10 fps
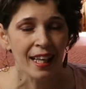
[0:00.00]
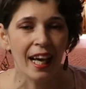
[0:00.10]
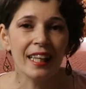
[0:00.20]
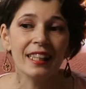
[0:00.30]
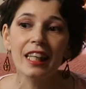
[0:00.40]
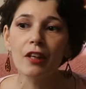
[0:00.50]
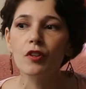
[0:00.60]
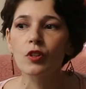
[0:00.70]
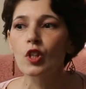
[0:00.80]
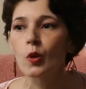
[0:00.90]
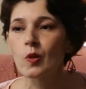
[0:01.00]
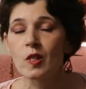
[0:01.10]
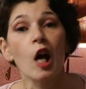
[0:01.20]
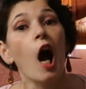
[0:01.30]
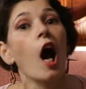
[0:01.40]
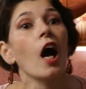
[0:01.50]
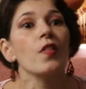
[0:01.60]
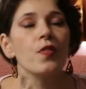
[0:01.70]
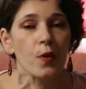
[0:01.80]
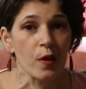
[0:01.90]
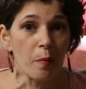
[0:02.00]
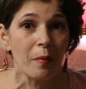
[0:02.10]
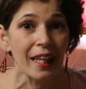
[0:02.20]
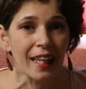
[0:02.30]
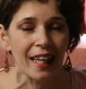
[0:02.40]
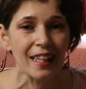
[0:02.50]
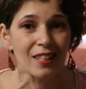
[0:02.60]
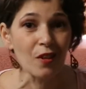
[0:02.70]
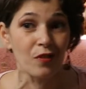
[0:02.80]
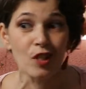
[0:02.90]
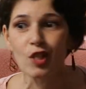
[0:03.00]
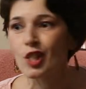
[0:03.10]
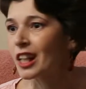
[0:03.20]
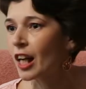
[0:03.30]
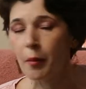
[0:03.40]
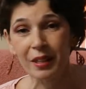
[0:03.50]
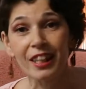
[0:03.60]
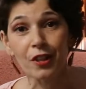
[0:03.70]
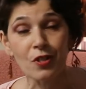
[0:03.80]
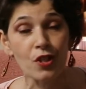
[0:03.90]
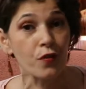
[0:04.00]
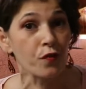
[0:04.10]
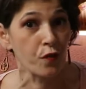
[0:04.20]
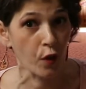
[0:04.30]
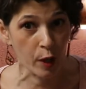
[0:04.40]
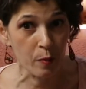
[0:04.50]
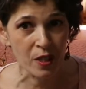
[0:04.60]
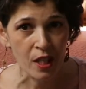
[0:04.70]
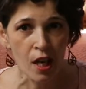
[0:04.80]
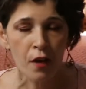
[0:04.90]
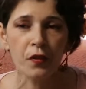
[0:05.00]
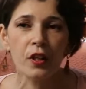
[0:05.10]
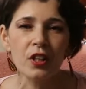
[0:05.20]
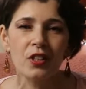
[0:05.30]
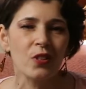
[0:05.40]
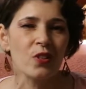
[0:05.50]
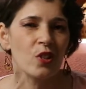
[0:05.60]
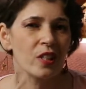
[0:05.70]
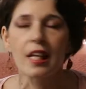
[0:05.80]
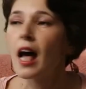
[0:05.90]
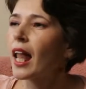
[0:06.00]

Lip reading: and give you those other meanings of these commonly used verbs for you to just